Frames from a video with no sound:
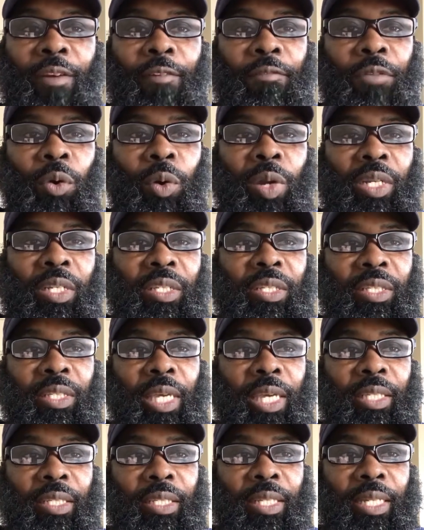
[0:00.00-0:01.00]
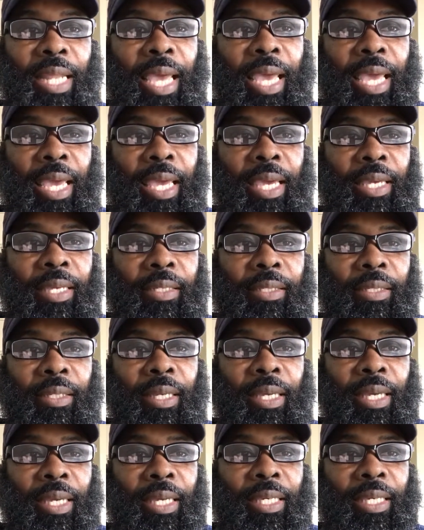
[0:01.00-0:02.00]
For in six days,
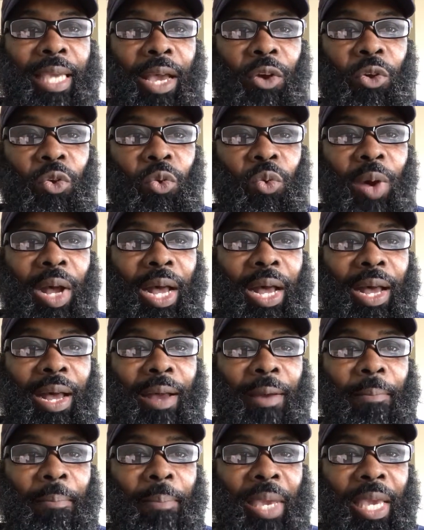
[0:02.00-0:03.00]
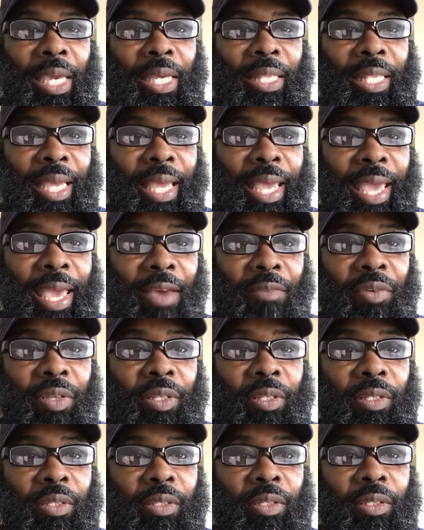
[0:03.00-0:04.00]
Yahuwah made the
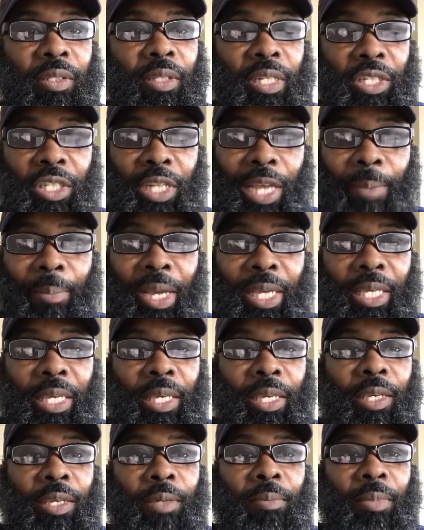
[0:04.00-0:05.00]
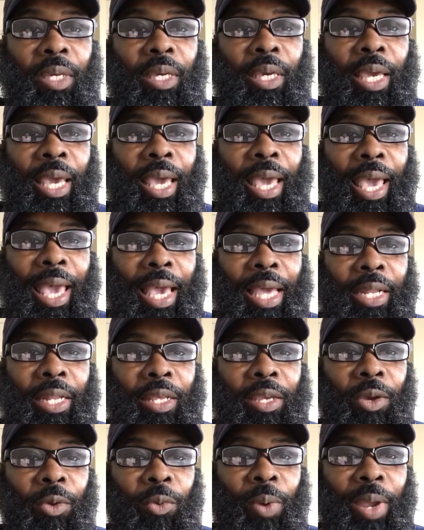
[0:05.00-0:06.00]
heavens, the Shamayim, and
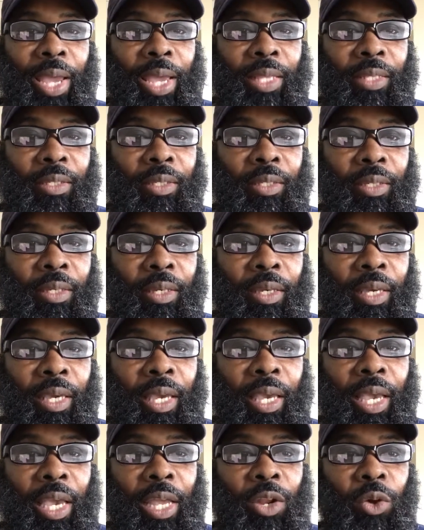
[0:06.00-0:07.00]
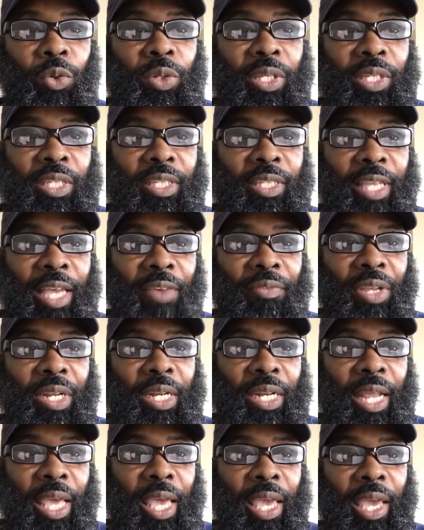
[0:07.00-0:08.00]
the arrets, and on the
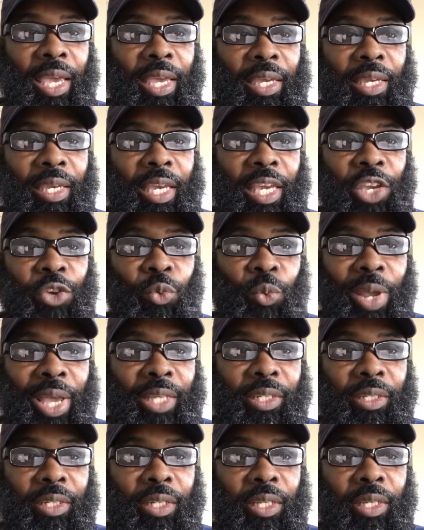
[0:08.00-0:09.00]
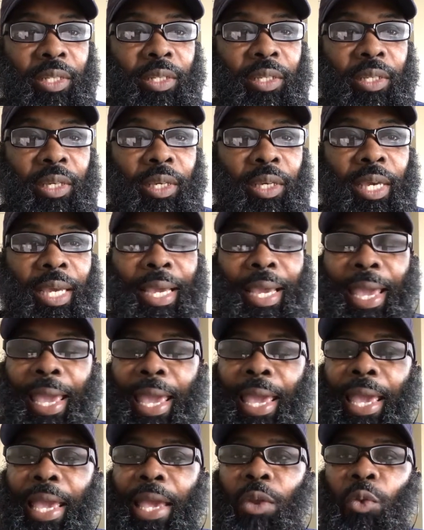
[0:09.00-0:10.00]
seventh day he rested
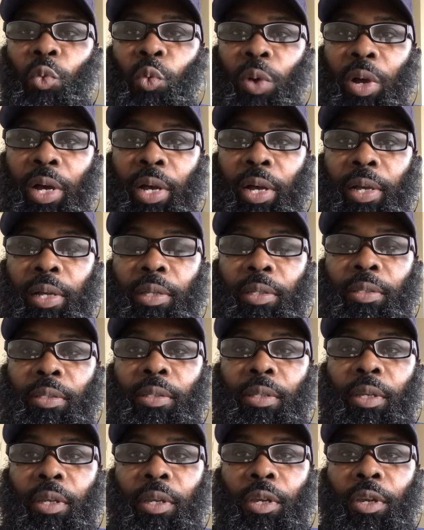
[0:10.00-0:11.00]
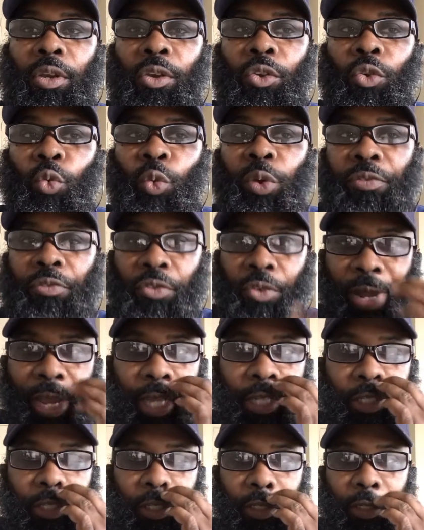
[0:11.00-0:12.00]
and was
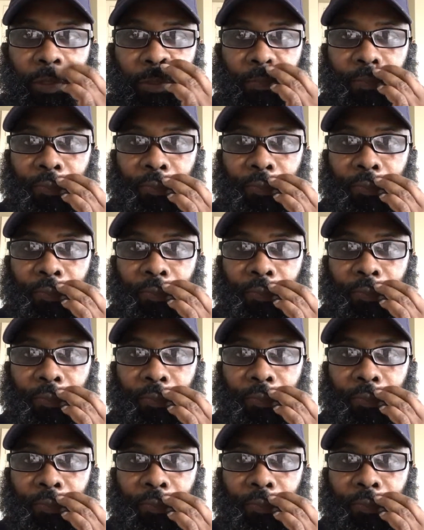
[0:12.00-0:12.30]
refreshed.